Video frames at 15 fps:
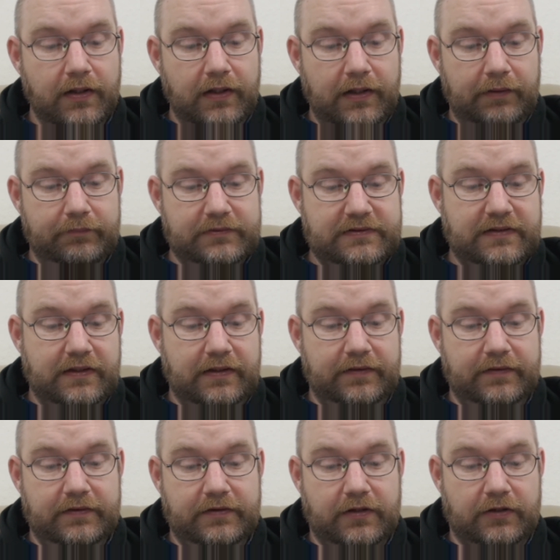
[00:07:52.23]
It was then
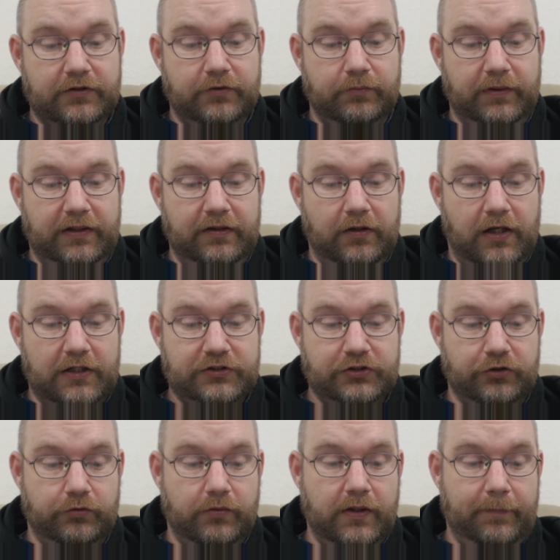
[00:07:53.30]
that Dr. Reed lost
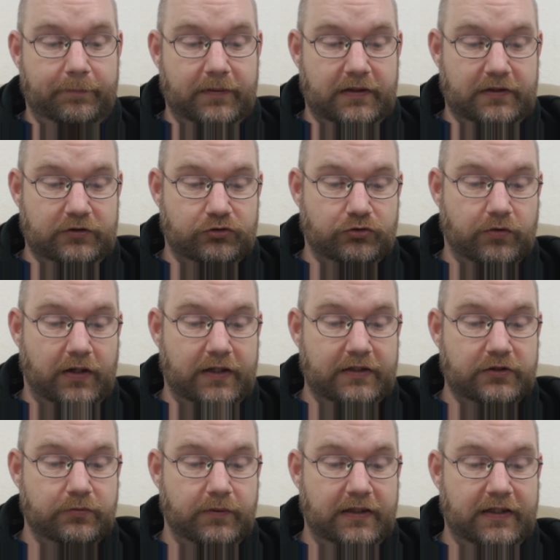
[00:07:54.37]
her grip, and in trying
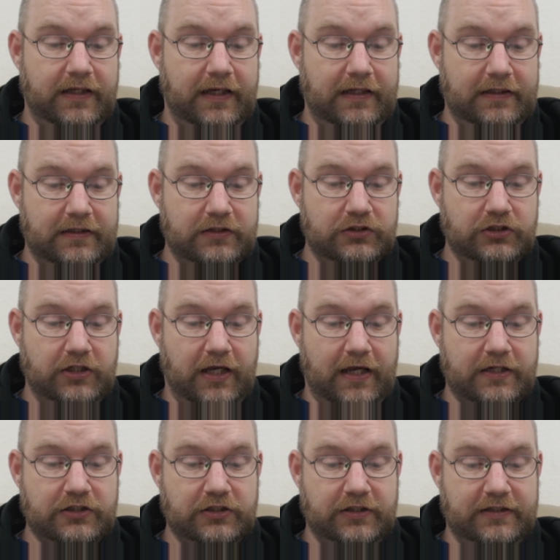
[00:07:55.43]
to regain it, she
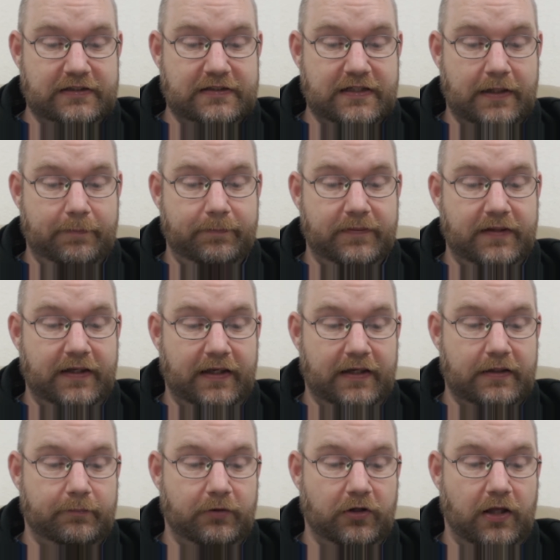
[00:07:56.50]
actually tipped the
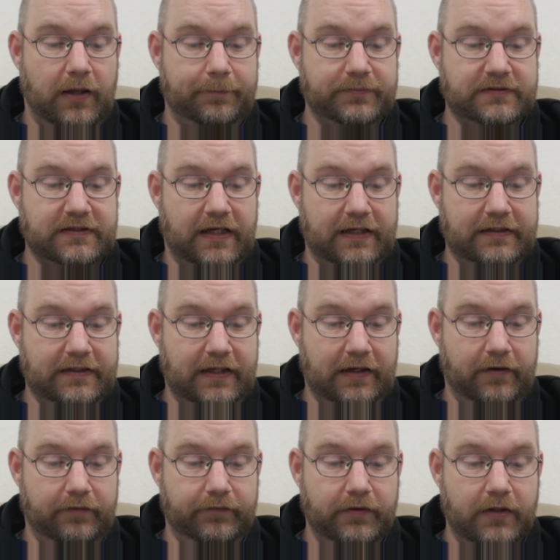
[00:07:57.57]
animal upside
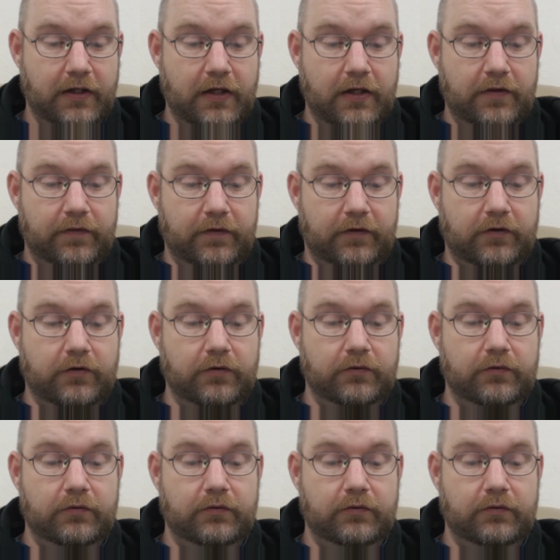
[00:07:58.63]
down. The kudu